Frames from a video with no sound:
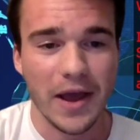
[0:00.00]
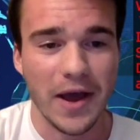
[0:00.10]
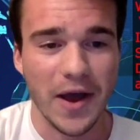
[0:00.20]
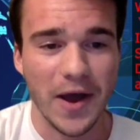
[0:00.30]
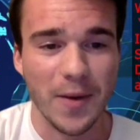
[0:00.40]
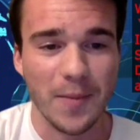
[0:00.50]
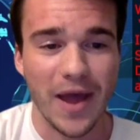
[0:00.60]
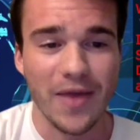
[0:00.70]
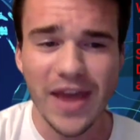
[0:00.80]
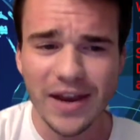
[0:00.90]

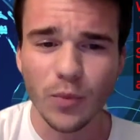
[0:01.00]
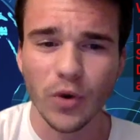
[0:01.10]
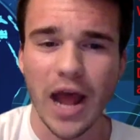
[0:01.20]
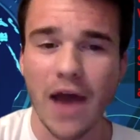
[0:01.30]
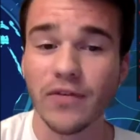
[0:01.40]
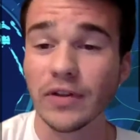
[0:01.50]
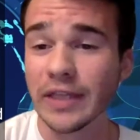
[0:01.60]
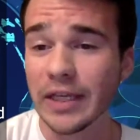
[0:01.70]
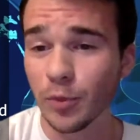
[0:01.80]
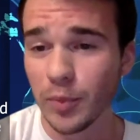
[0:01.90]
And then we're going to have a
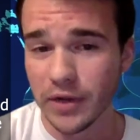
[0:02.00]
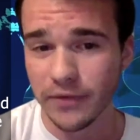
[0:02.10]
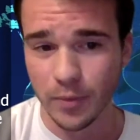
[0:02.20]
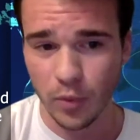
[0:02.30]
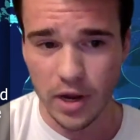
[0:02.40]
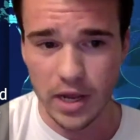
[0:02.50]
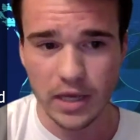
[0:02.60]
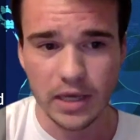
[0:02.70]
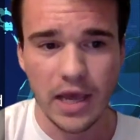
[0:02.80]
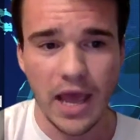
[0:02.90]
little bit of a break
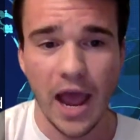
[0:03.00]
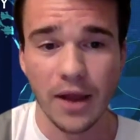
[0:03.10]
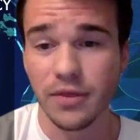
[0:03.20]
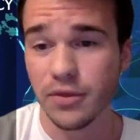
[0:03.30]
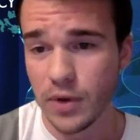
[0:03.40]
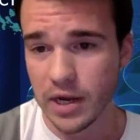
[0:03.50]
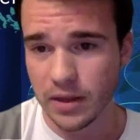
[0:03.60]
at 3